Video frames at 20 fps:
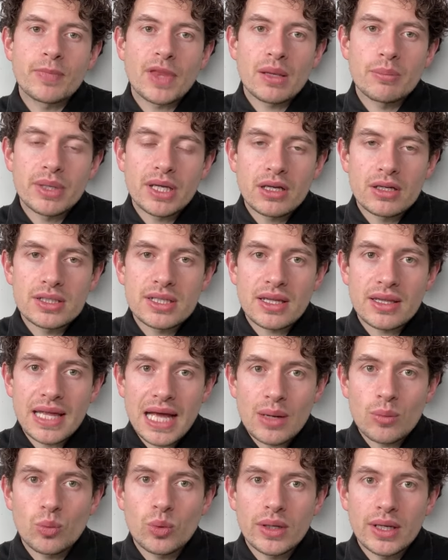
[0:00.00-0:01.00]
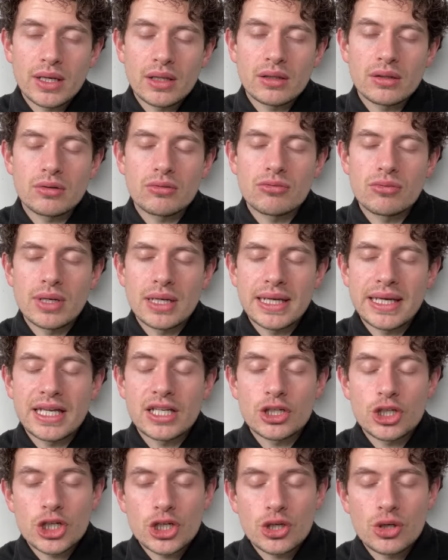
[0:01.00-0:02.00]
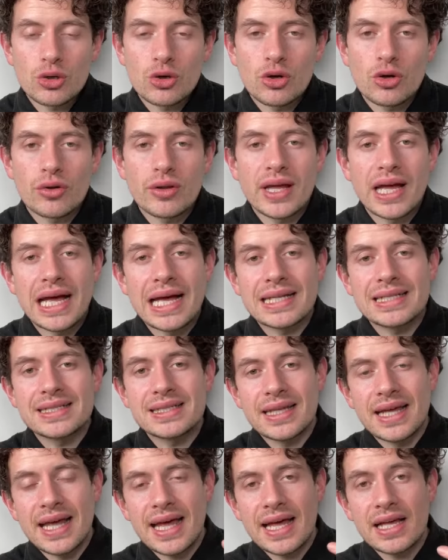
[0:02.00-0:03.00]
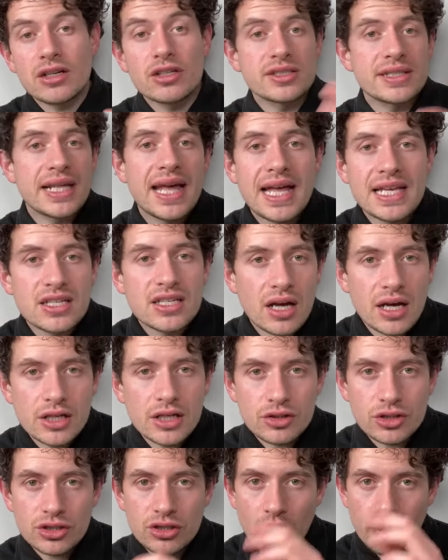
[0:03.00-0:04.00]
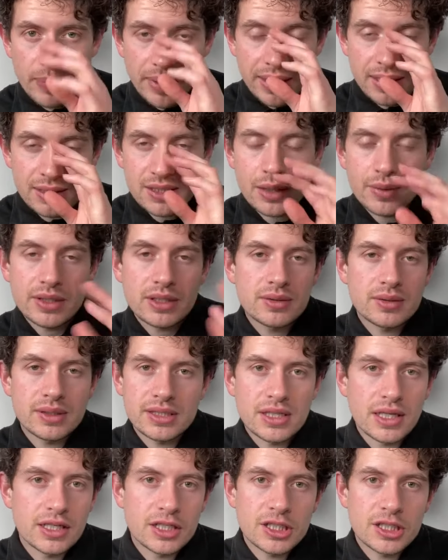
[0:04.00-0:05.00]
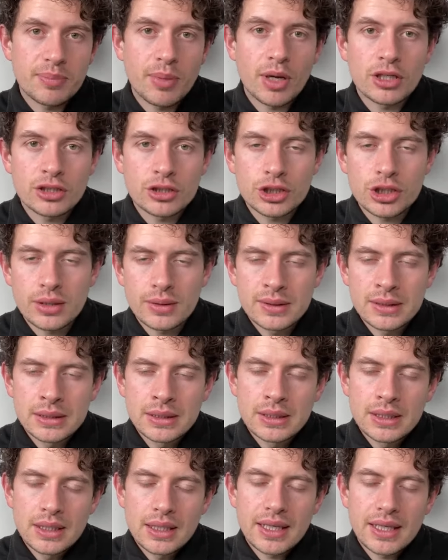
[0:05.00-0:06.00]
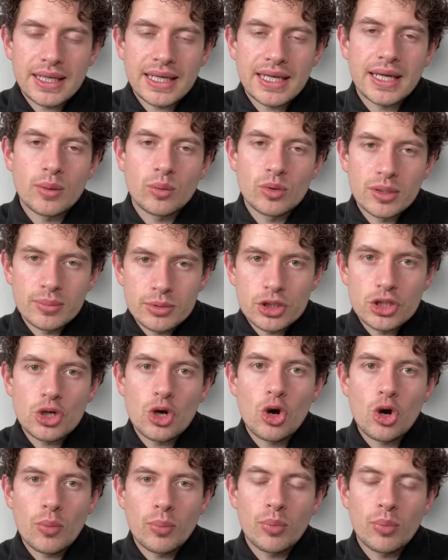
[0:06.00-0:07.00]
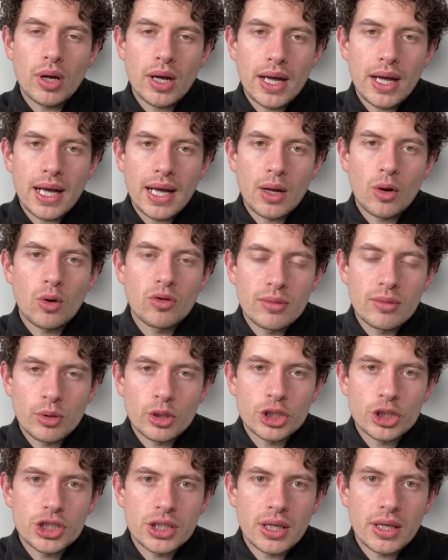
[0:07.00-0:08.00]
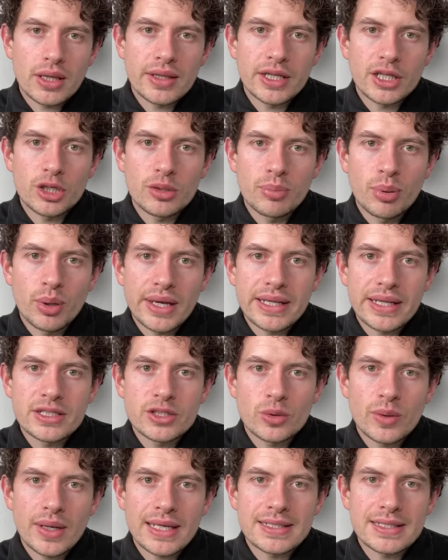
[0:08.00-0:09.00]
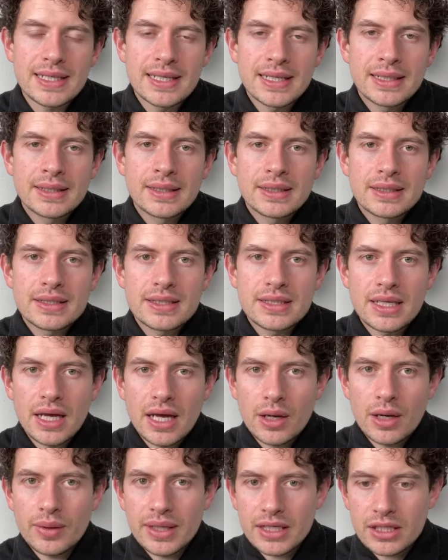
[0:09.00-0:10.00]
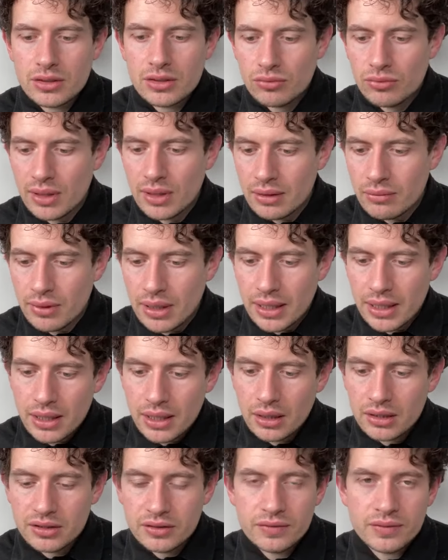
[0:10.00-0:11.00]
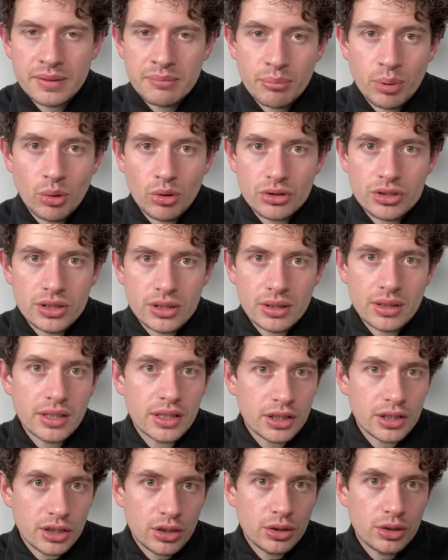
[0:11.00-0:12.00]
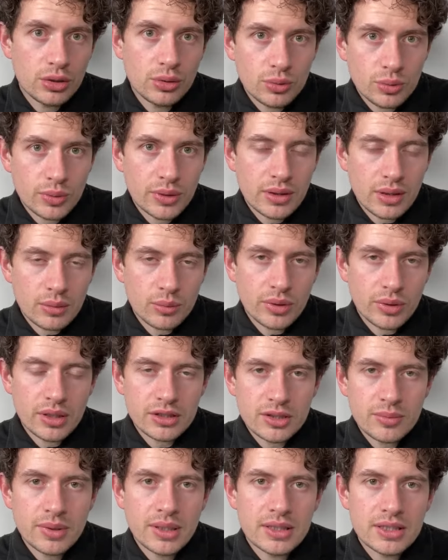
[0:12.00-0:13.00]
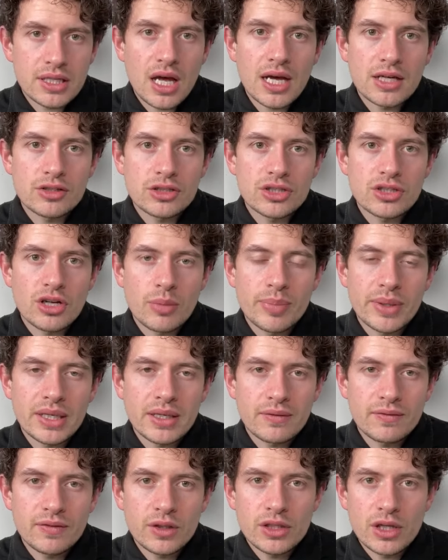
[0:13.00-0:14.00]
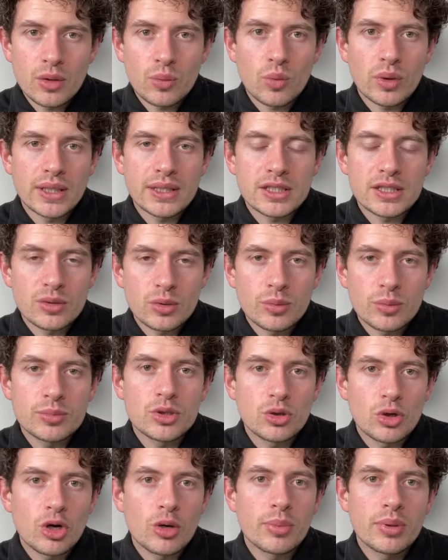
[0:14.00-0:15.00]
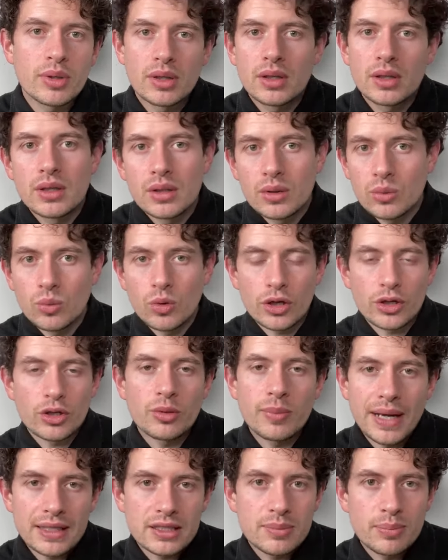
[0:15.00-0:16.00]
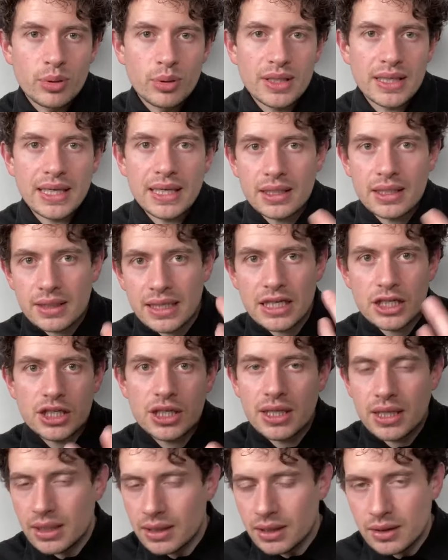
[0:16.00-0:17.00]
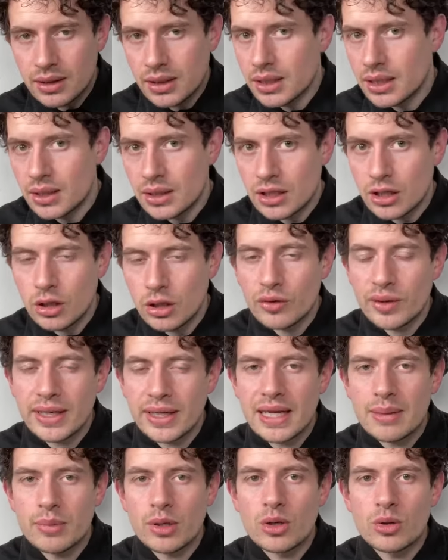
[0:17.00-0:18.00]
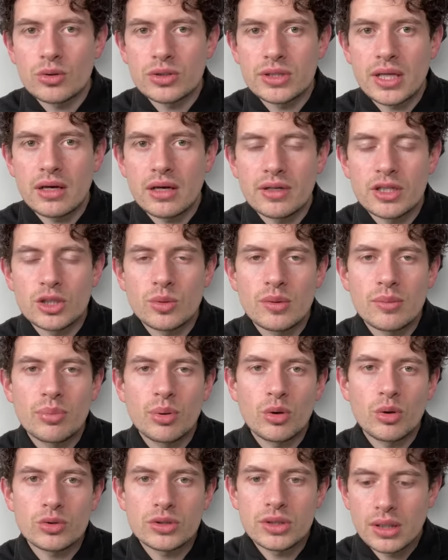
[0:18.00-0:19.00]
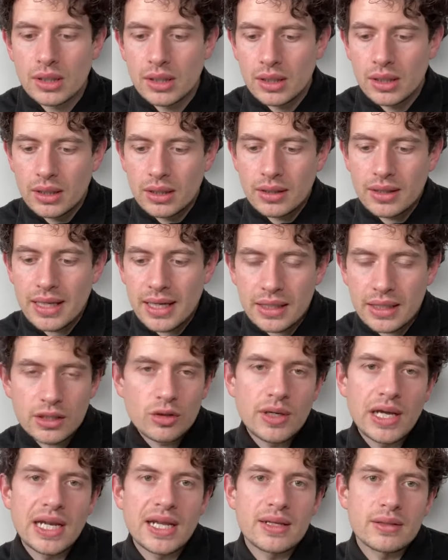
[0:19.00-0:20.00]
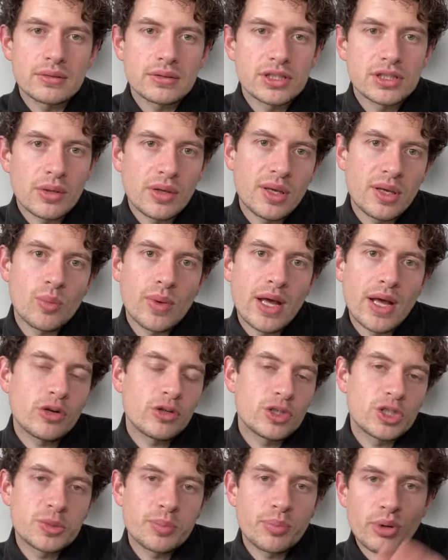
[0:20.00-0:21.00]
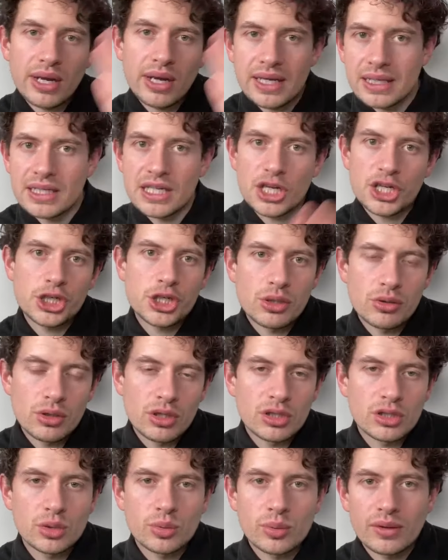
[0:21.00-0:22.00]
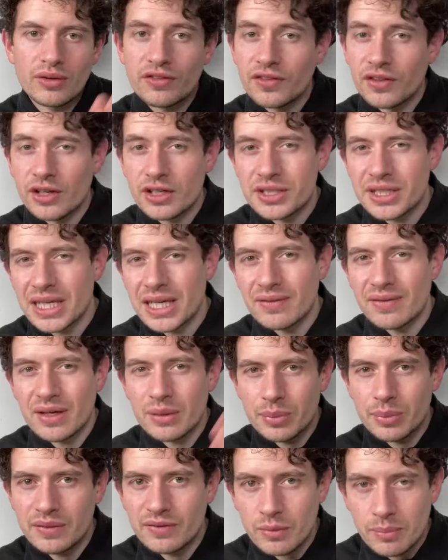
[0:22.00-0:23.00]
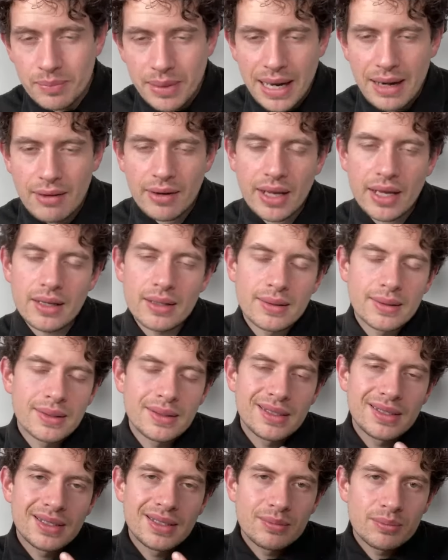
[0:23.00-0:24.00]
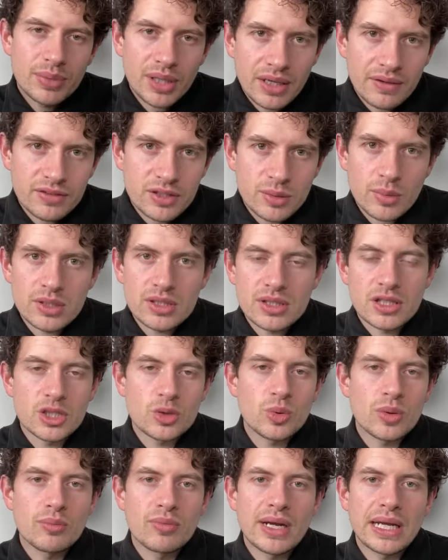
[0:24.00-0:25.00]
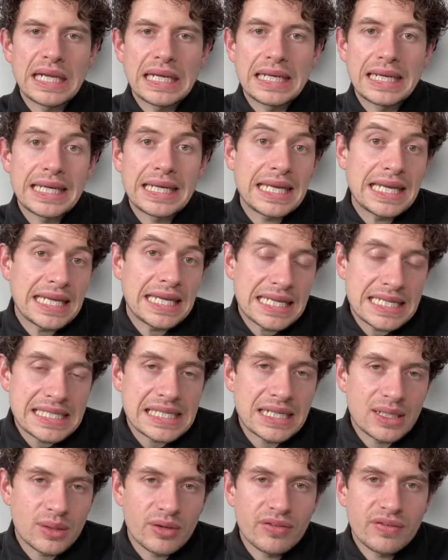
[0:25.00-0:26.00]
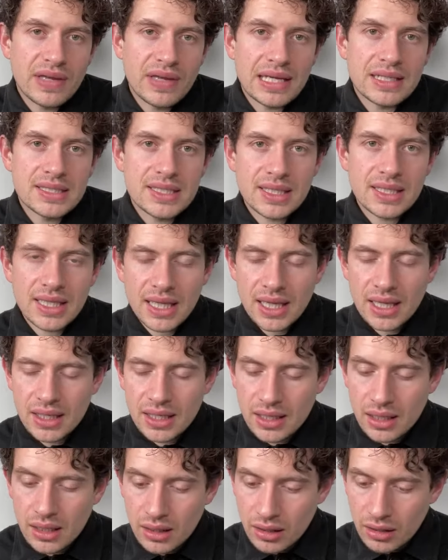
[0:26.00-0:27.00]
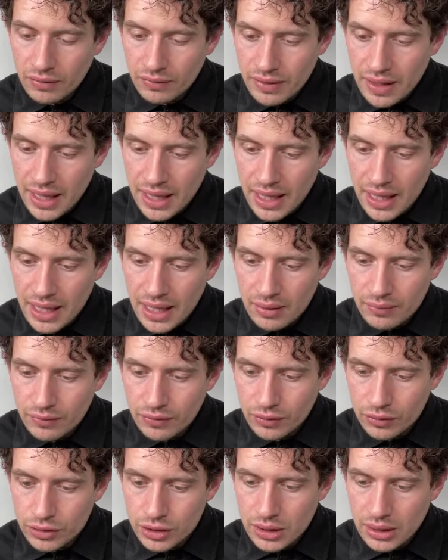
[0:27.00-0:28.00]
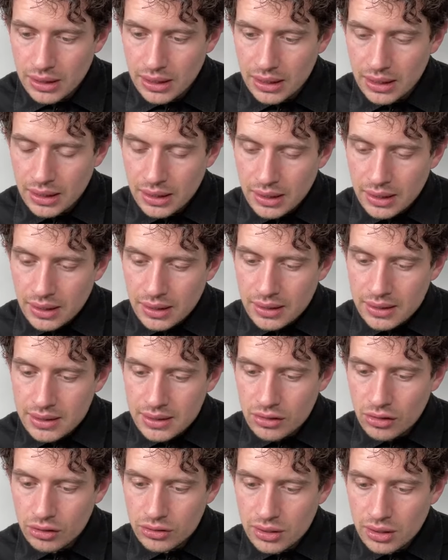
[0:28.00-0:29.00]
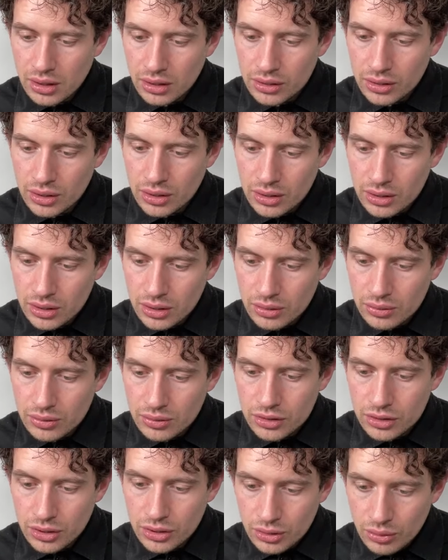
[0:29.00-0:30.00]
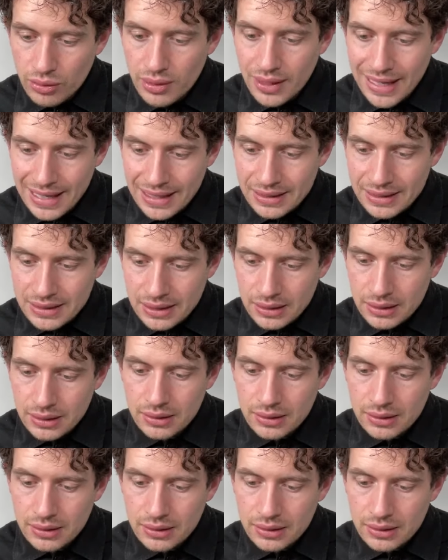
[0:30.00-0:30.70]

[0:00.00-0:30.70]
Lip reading: because that will really ensure that the hair, because the hair's hygroscopic, so it's like a sponge. It will absorb all the moisture that you put into it. So it's really, really kind of important that you, with something that's hygroscopic, if you don't want it to absorb what you're about to put it in, e.g. the chlorine chemicals that are in swimming pools, that you get it soaking wet, or you spray conditioner onto it first to give it a bit of a barrier. But if someone's going to swim regularly, it is going to affect the colour of their hair, unfortunately. There's not a lot you can do to that